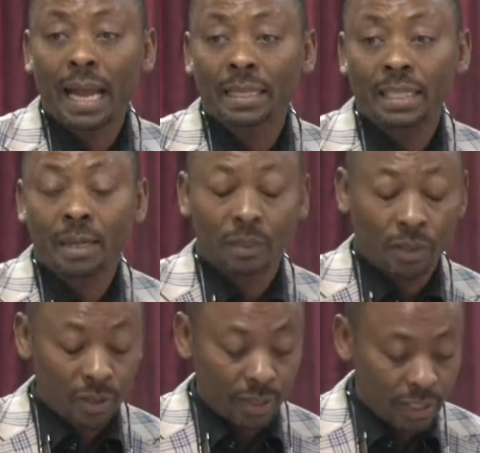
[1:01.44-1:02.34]
Acts chapter
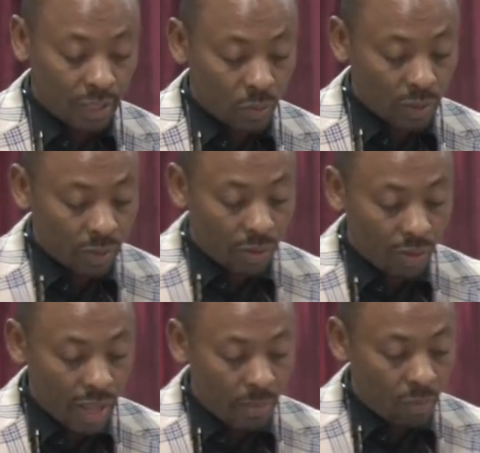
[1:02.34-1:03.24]
13 was the
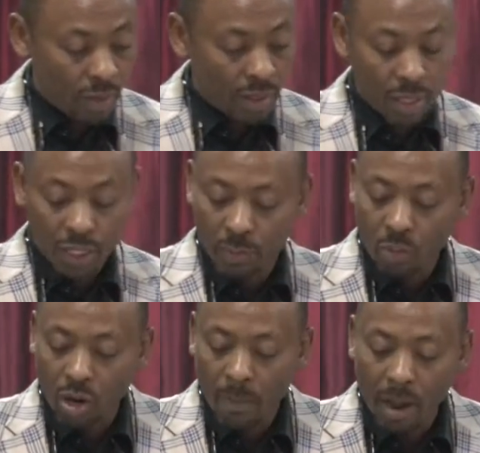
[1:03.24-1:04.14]
theme when it
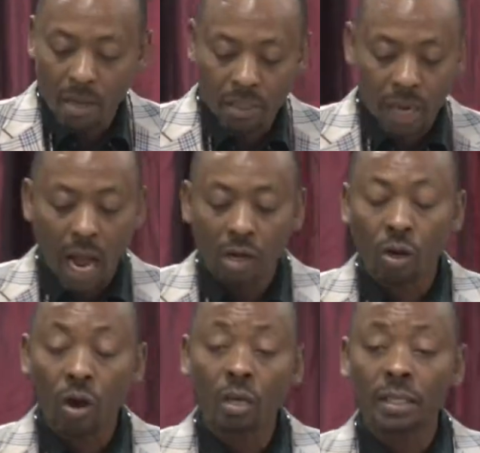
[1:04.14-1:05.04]
spoke about how
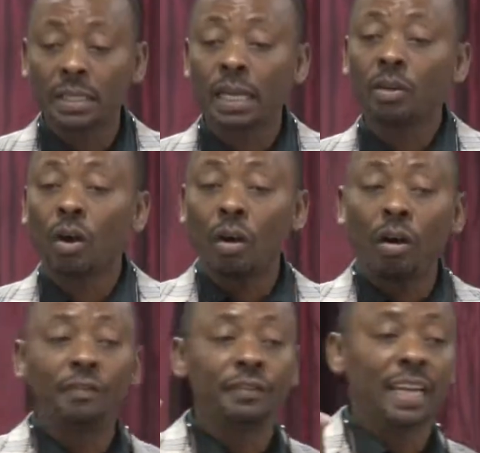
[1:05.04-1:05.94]
God said
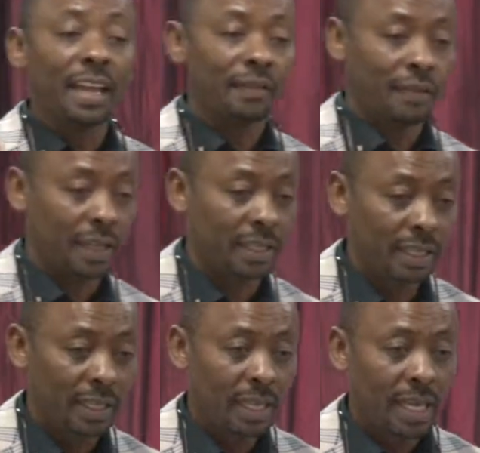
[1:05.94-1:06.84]
of David
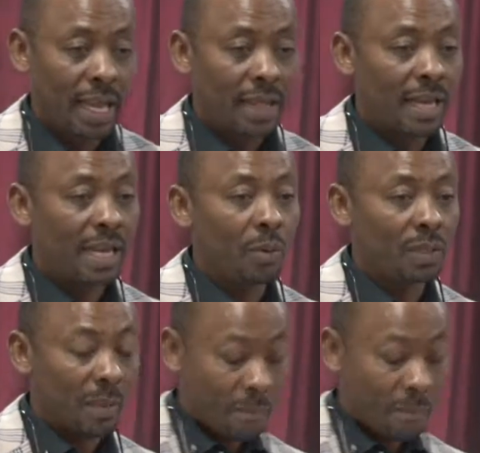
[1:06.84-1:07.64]
that he was a